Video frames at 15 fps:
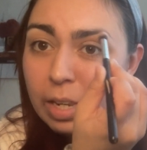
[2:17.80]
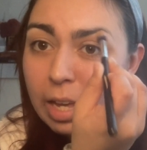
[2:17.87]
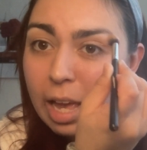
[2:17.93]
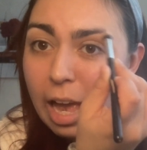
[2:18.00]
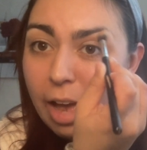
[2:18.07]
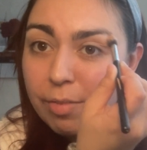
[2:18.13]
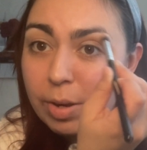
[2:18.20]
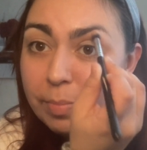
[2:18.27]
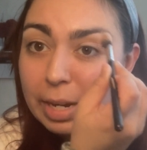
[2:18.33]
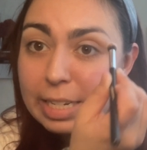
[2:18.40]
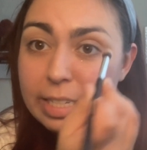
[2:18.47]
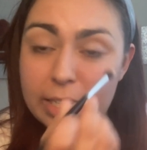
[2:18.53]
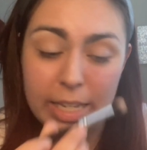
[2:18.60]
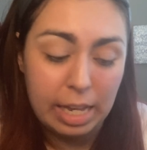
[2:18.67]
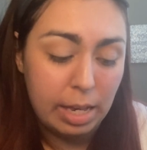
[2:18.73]
having my
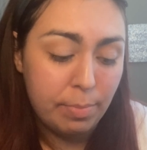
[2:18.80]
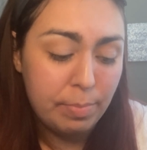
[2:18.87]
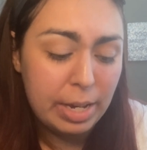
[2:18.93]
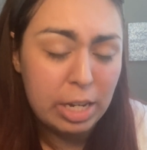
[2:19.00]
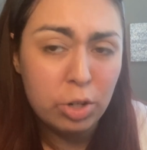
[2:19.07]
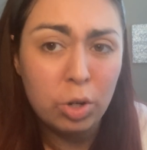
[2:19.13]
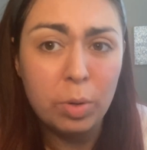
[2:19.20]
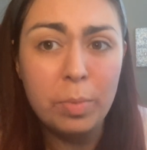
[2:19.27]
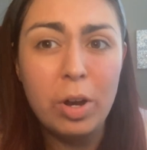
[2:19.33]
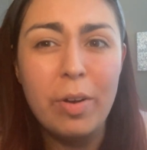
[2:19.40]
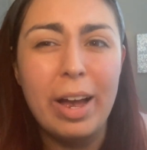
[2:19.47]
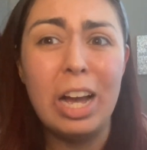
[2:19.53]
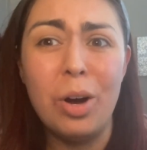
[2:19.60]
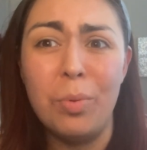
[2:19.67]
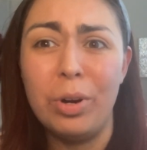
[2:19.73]
skin be normal.
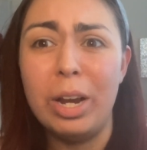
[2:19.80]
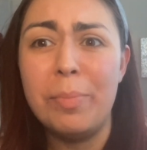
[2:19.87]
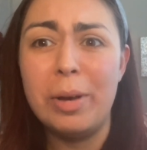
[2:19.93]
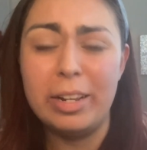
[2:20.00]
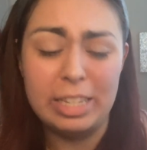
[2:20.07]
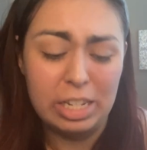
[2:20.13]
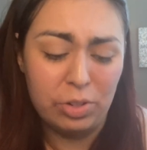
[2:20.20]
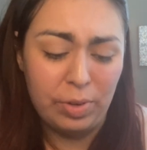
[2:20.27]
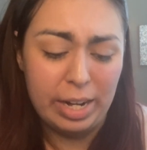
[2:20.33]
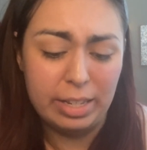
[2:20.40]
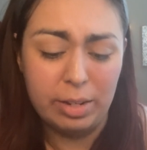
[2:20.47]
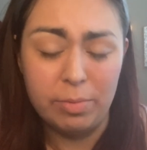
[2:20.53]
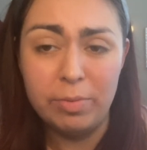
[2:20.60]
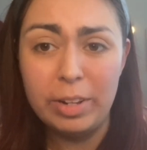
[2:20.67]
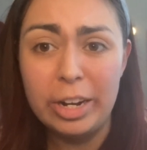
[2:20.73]
I don't worry about these
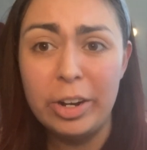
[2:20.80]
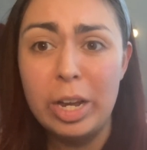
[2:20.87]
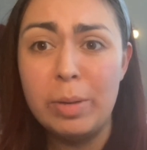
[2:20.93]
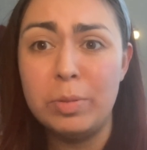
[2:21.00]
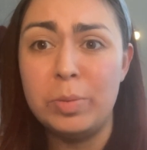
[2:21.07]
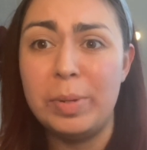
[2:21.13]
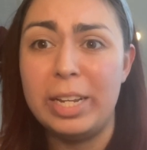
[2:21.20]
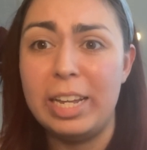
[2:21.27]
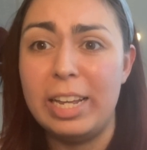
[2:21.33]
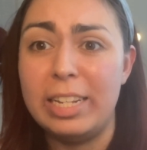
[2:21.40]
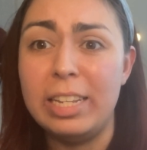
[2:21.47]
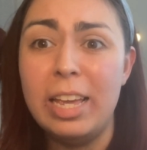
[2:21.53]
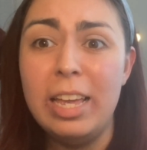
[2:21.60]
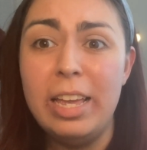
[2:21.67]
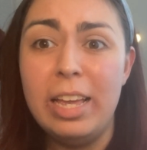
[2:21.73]
random flare-ups
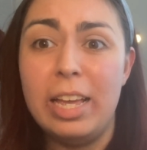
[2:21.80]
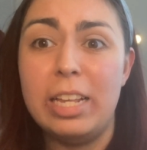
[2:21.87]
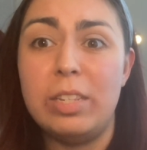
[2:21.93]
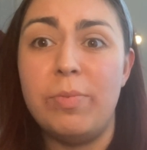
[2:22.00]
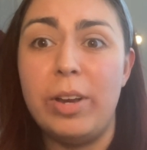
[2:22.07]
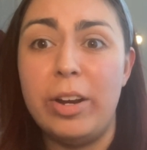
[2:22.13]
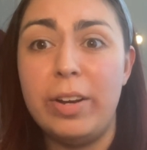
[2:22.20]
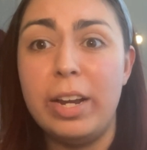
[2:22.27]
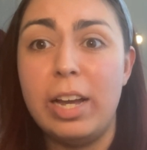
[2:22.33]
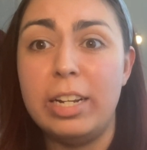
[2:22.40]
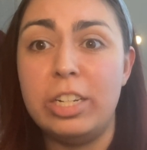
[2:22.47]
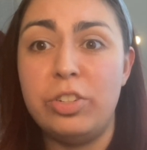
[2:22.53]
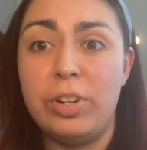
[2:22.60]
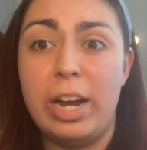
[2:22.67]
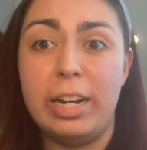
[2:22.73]
because it's very
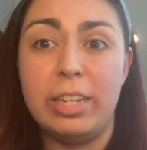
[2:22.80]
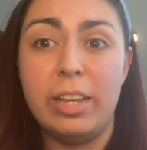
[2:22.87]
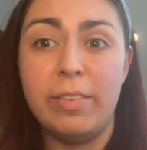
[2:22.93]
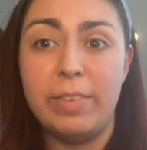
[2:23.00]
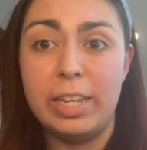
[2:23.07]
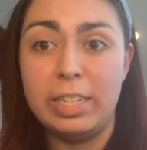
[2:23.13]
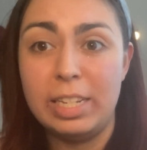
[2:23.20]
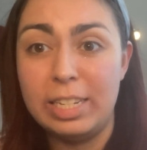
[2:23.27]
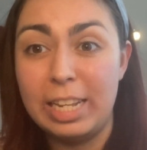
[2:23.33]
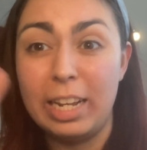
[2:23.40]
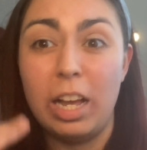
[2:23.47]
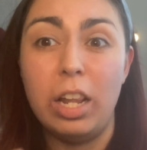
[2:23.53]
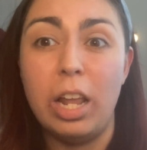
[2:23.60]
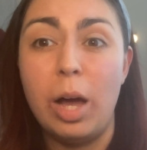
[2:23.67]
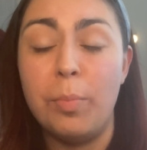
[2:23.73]
unattractive. This is
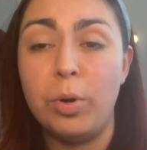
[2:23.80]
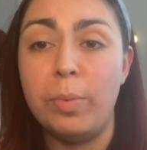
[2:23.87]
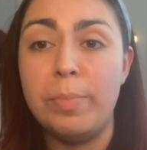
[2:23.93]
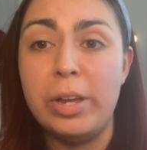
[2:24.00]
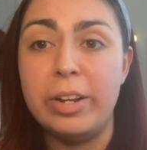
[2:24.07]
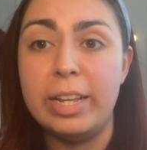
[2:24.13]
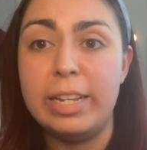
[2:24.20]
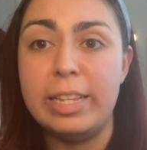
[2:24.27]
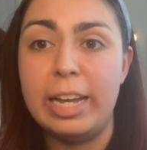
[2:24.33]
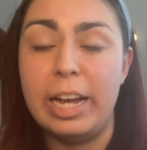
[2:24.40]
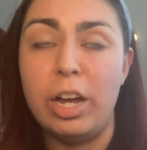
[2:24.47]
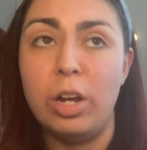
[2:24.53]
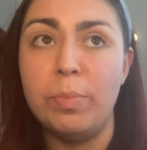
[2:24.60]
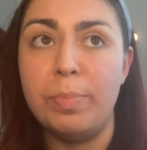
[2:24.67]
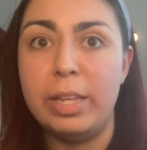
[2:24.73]
a lot more muted
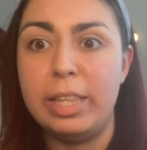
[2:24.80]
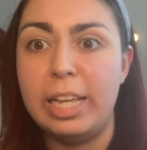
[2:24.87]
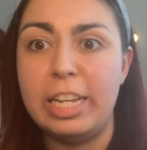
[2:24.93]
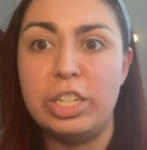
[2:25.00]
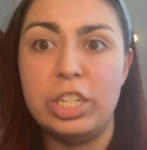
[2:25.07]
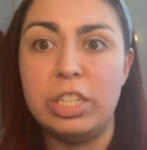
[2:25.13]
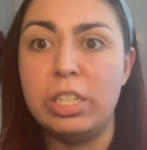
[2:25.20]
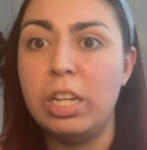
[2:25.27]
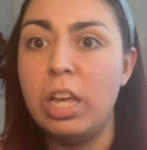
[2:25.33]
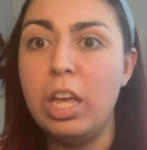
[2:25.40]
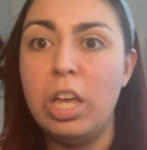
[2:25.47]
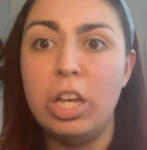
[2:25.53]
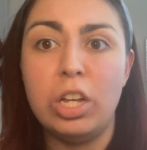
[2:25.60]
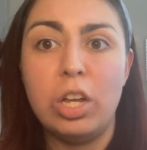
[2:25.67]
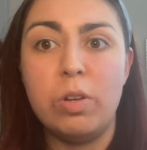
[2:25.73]
down, but it just
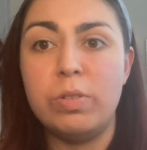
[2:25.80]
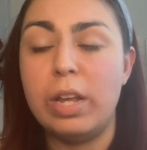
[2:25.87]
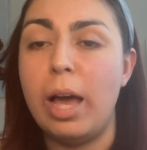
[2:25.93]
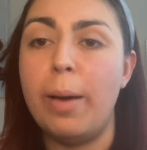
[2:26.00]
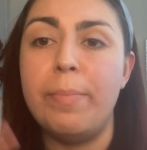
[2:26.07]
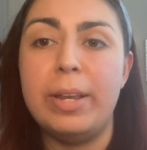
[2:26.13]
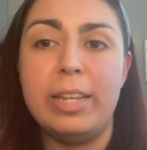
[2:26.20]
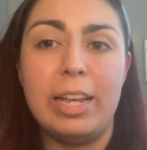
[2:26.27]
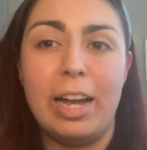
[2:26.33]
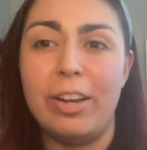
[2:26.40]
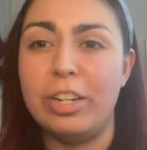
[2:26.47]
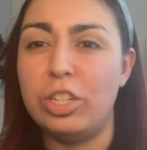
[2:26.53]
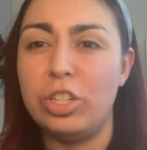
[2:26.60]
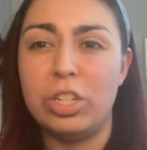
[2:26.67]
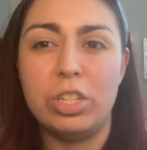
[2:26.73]
goes up and down.
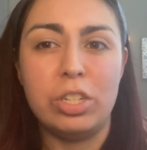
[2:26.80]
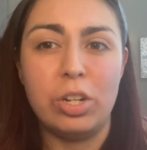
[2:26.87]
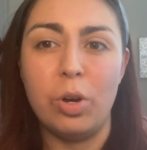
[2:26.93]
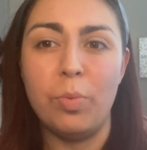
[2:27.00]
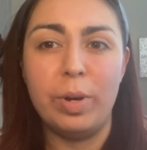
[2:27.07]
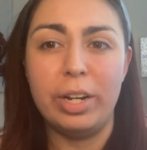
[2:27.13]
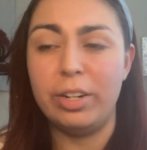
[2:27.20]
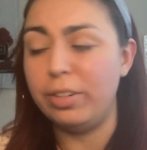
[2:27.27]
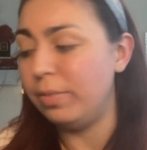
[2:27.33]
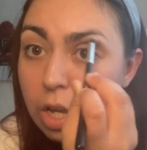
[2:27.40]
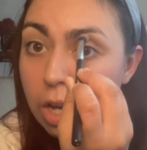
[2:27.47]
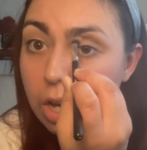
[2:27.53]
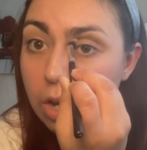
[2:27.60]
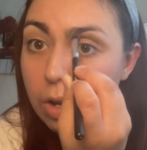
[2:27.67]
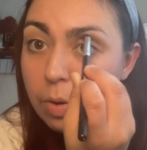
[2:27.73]
It's just so weird.
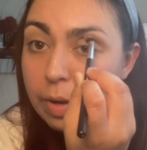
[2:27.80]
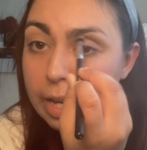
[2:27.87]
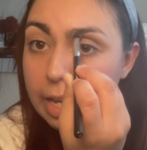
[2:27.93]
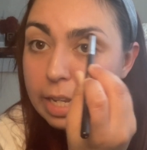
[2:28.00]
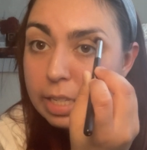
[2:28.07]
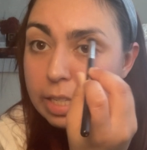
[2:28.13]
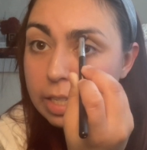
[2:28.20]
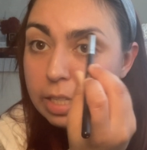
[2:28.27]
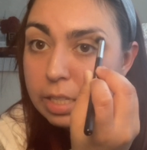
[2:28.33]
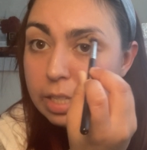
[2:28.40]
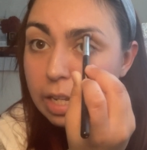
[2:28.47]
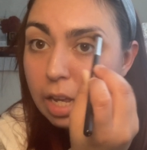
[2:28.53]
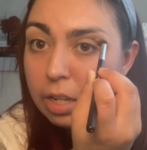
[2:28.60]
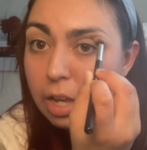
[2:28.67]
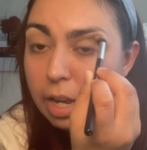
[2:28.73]
So it's
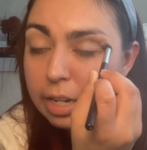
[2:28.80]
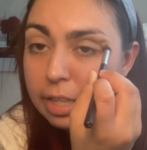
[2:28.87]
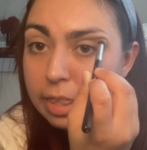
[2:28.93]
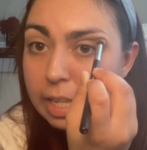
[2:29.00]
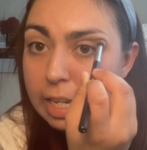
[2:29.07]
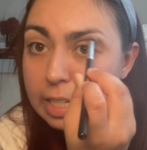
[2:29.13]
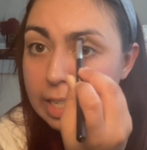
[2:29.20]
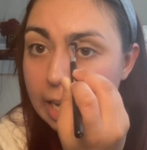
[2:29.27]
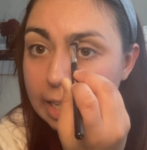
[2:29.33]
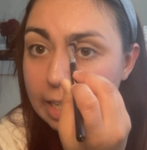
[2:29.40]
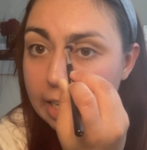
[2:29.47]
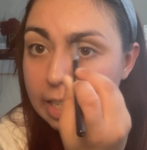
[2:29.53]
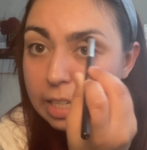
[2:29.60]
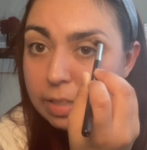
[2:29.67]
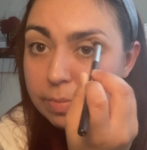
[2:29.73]
a lot of things that
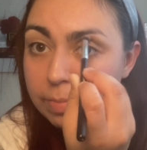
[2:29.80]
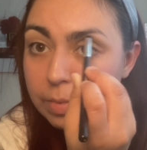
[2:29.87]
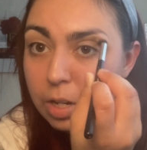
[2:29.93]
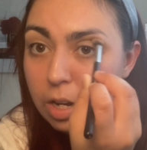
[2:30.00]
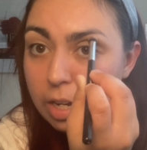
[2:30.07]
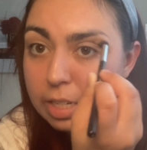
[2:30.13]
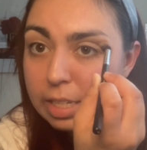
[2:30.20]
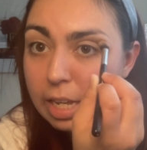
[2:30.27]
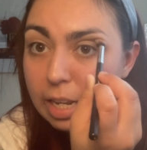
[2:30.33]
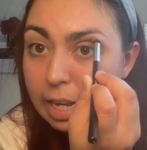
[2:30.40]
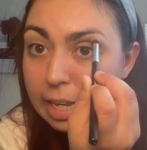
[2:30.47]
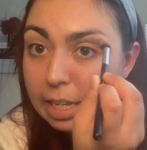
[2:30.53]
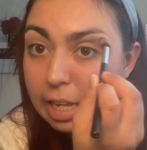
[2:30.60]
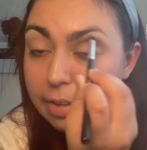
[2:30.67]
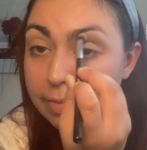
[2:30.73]
can cause it,
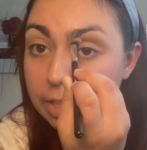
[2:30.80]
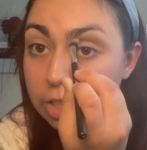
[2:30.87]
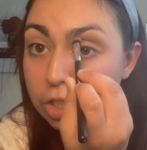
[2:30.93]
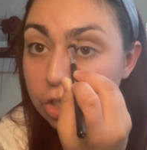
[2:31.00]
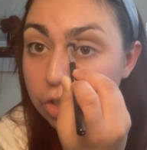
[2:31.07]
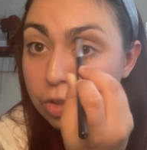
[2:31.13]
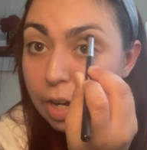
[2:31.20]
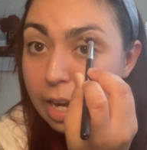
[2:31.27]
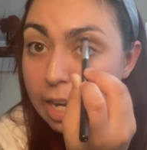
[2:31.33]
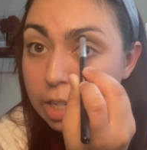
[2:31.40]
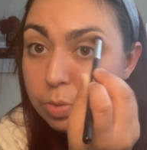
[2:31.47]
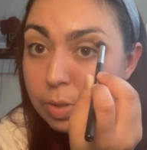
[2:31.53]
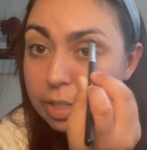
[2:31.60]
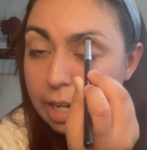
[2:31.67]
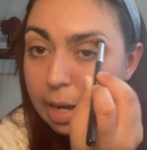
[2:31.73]
even
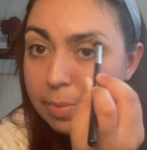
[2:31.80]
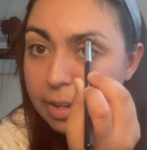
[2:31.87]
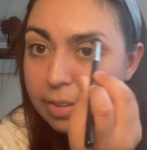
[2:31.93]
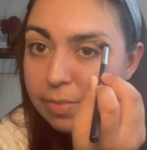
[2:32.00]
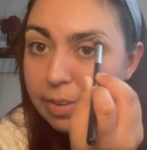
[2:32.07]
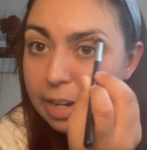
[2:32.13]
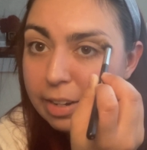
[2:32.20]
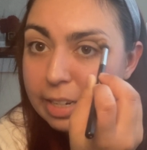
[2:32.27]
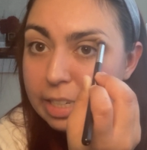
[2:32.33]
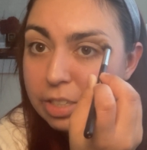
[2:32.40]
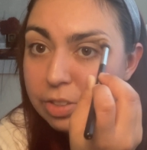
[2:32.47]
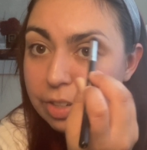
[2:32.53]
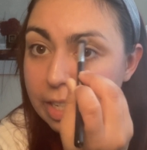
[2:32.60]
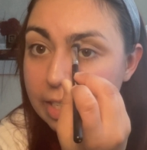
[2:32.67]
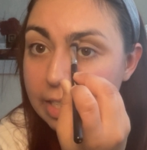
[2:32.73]
stress, which I've been very
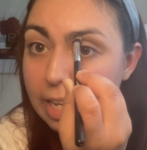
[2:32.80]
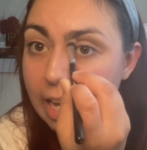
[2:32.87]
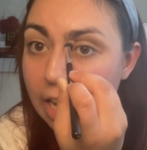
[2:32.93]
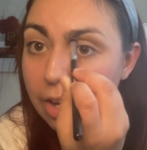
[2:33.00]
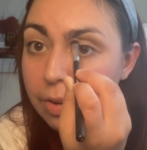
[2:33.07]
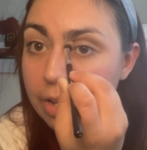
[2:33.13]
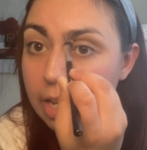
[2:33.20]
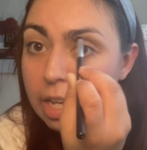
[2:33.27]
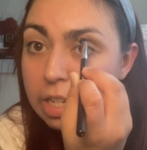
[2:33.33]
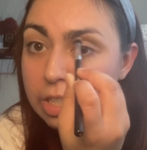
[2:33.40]
stressed out.